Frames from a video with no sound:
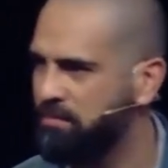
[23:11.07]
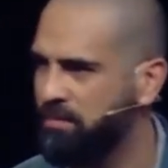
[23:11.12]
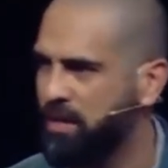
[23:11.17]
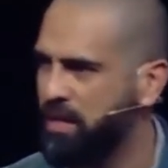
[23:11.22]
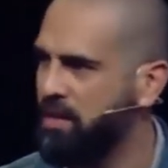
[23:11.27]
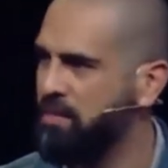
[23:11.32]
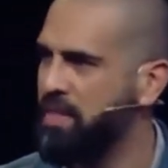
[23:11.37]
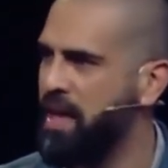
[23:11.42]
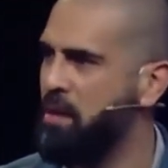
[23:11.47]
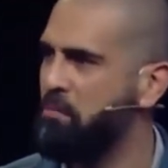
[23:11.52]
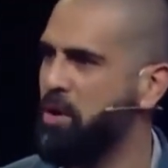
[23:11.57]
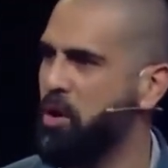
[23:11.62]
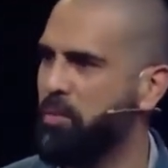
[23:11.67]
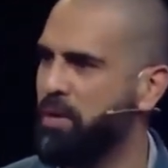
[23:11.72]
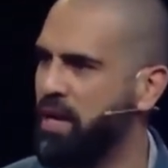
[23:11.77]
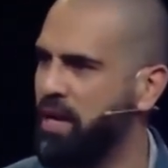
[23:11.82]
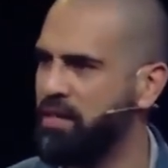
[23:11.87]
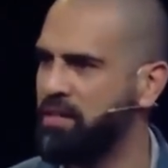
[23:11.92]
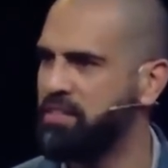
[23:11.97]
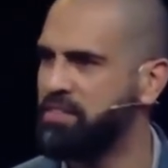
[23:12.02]
In that
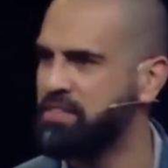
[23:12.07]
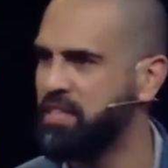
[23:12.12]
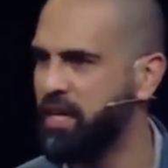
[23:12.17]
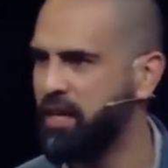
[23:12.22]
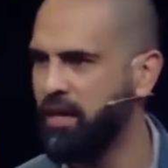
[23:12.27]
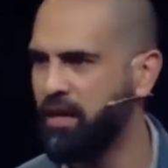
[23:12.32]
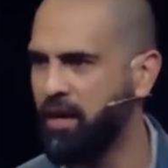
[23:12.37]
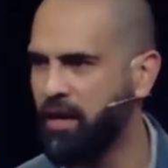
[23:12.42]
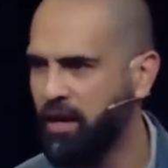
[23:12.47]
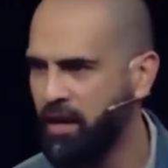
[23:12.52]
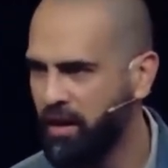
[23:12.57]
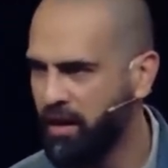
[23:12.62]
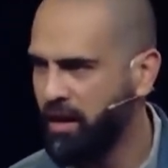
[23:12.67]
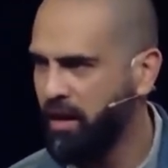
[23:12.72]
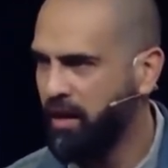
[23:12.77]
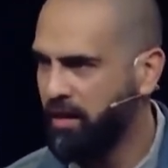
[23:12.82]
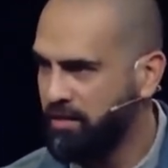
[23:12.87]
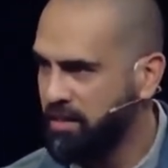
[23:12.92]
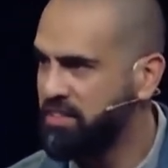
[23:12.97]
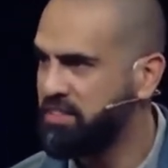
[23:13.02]
moment, I just say,
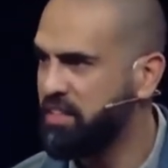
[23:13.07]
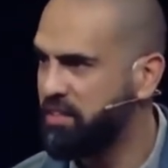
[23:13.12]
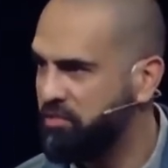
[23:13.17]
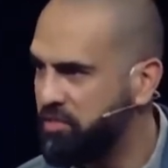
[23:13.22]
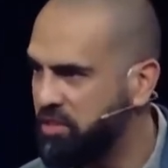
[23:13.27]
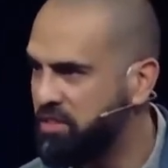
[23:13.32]
hey, listen, if you